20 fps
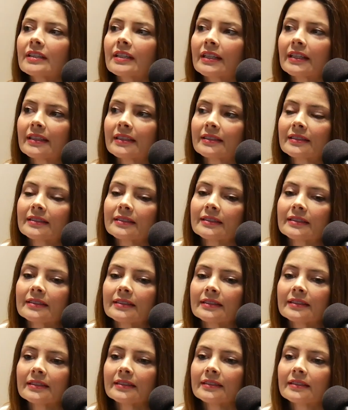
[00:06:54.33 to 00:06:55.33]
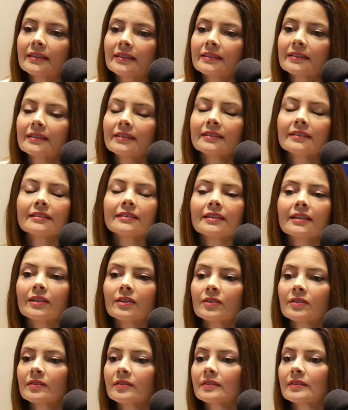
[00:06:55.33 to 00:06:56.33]
Like, you
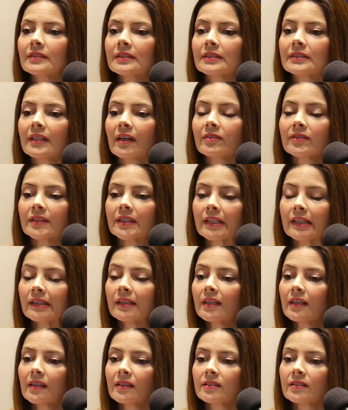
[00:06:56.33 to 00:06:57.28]
know, definitely.